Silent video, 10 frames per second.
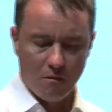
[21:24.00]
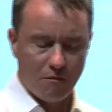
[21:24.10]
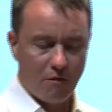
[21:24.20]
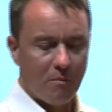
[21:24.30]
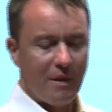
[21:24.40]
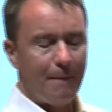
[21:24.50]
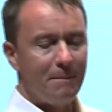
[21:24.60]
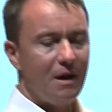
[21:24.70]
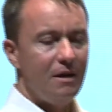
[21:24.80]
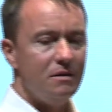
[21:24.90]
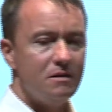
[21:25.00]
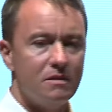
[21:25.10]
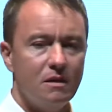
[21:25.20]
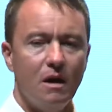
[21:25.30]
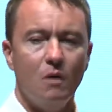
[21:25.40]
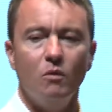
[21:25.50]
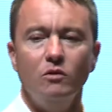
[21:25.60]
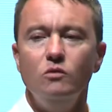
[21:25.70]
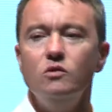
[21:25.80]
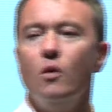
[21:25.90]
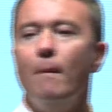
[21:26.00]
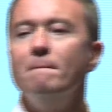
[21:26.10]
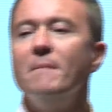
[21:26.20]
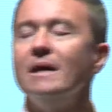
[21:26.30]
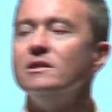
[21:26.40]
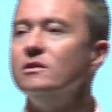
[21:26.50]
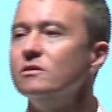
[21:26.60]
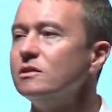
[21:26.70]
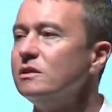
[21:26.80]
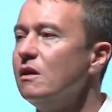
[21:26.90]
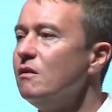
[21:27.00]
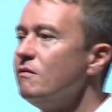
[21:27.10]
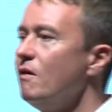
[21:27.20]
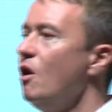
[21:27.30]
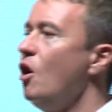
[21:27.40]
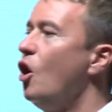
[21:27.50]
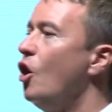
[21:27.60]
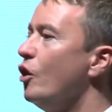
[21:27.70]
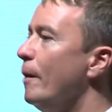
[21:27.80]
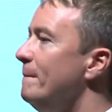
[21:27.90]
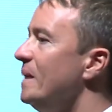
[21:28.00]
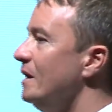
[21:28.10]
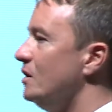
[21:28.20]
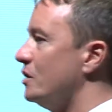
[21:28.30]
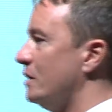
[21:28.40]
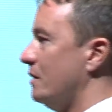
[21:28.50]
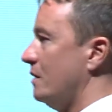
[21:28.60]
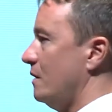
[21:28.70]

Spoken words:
From that place, I want you to imagine yourself on a beach,